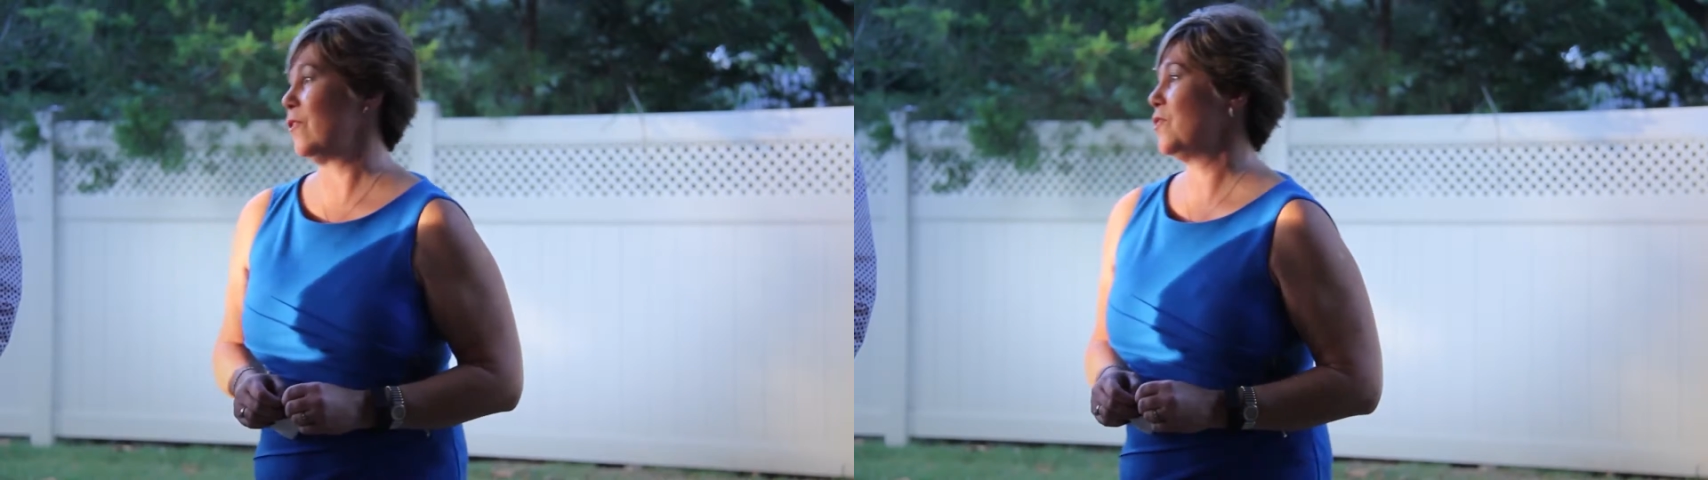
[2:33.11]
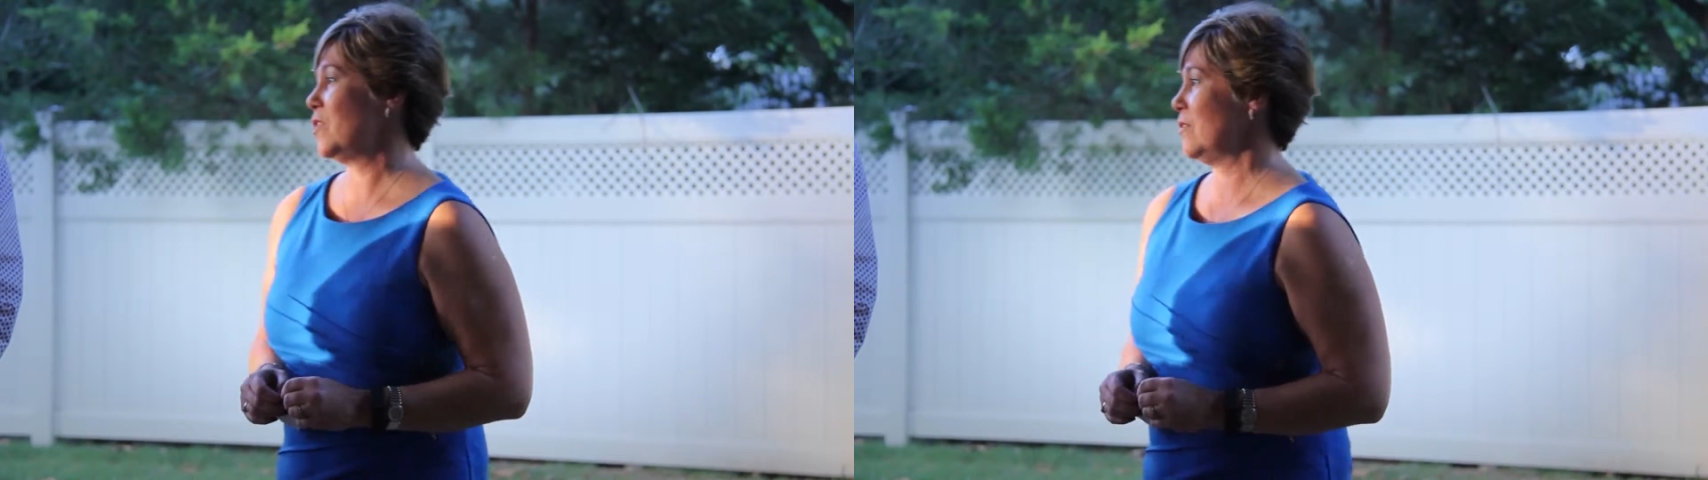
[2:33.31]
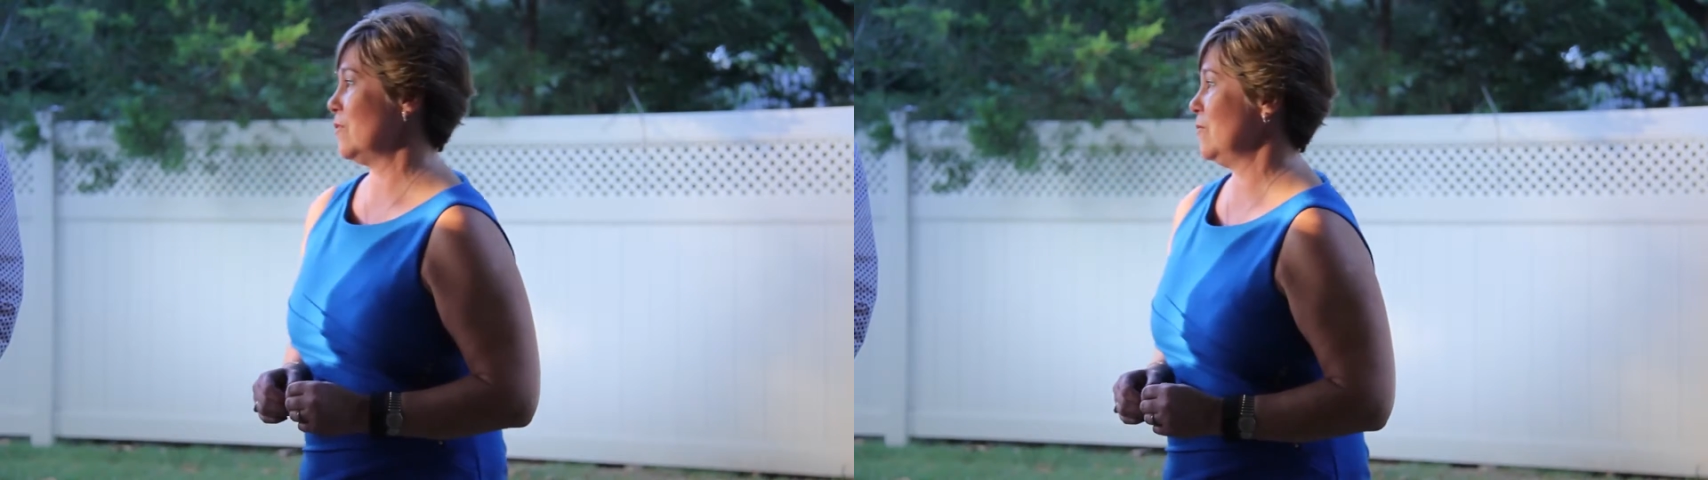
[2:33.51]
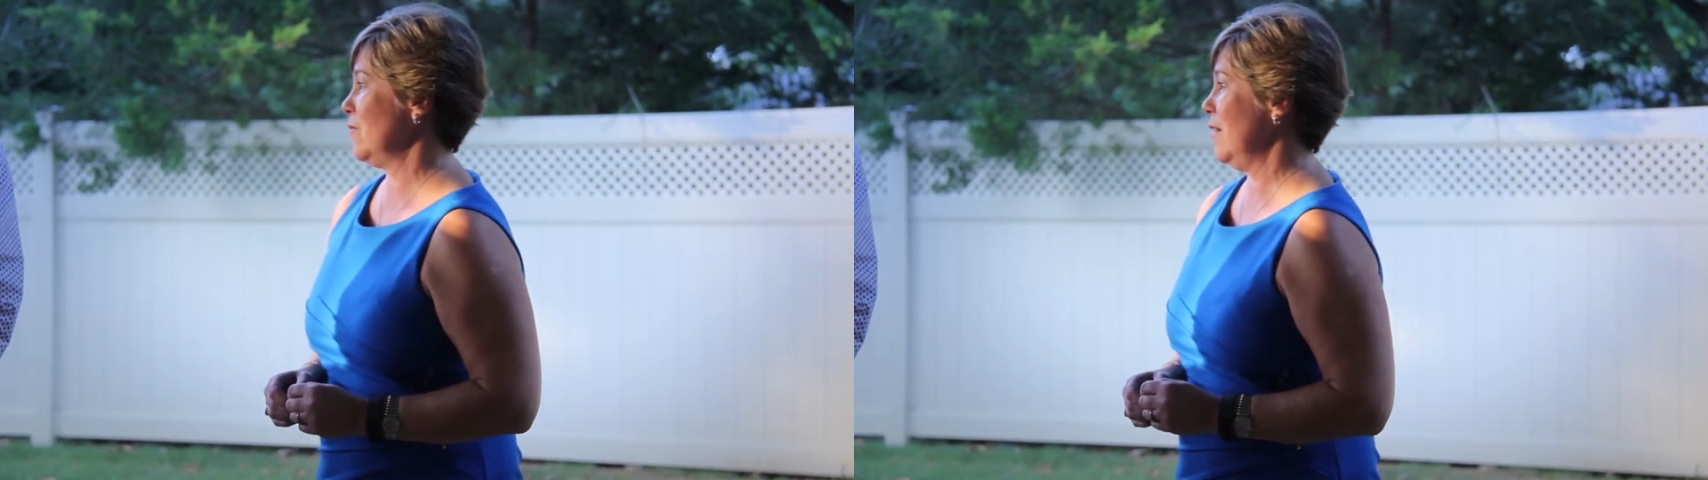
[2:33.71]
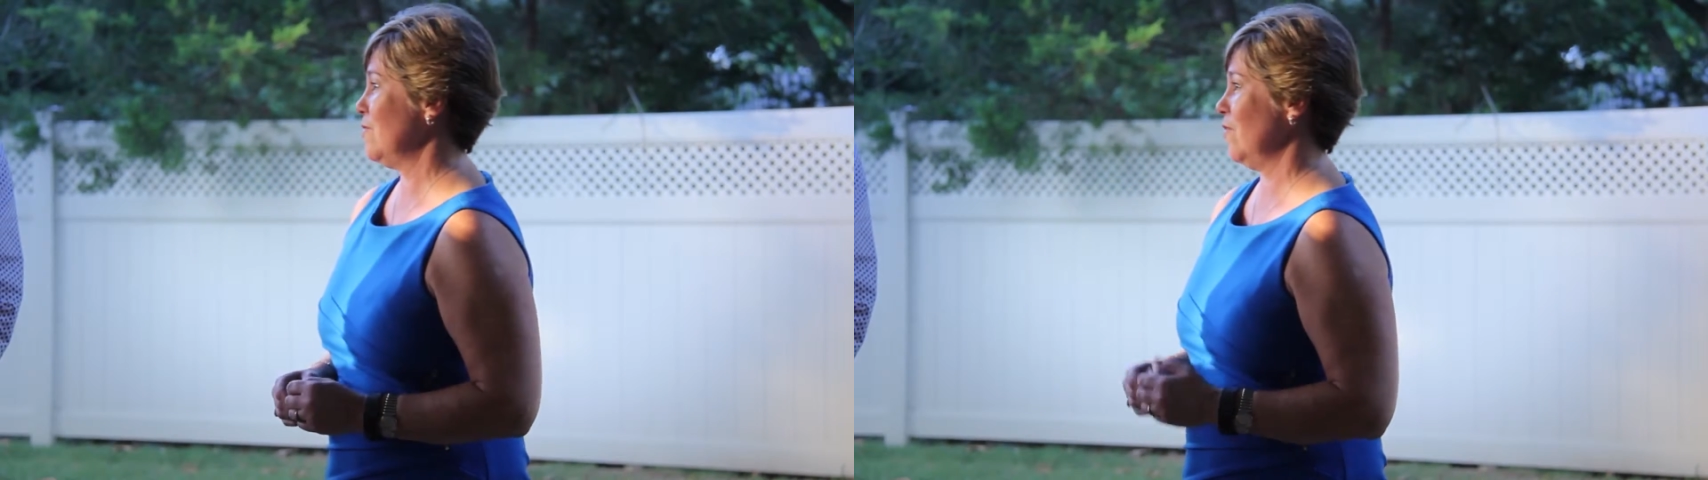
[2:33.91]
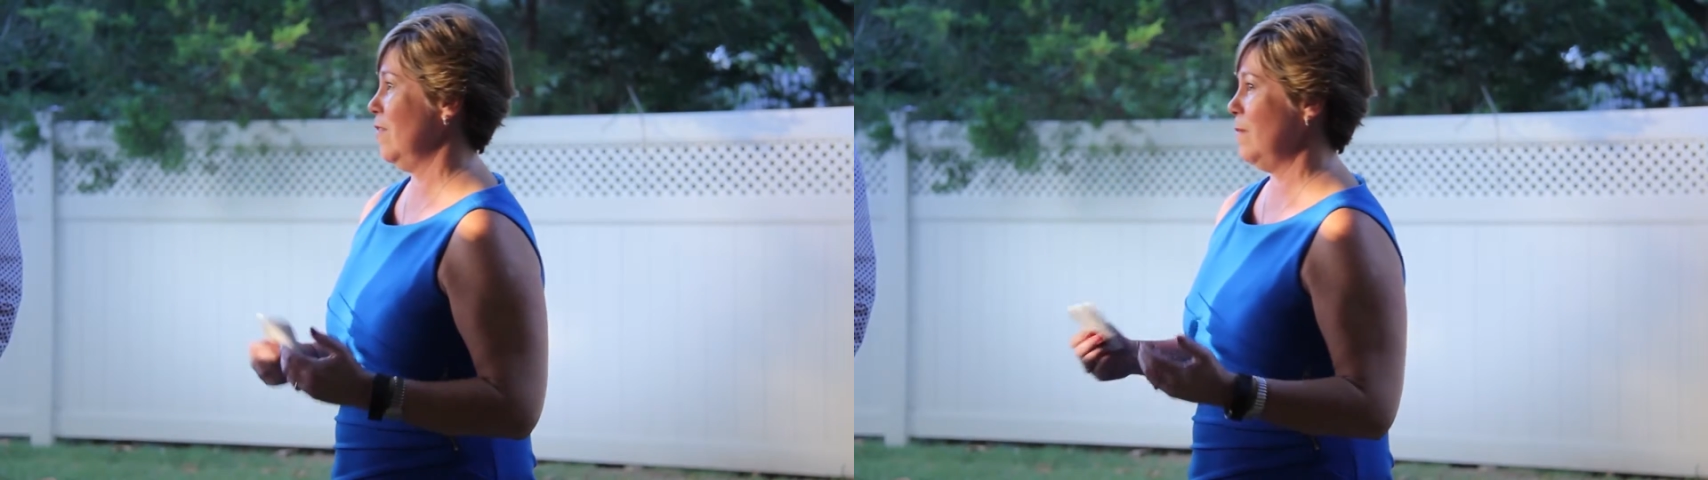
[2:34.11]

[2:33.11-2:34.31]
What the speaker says: Hershey Association,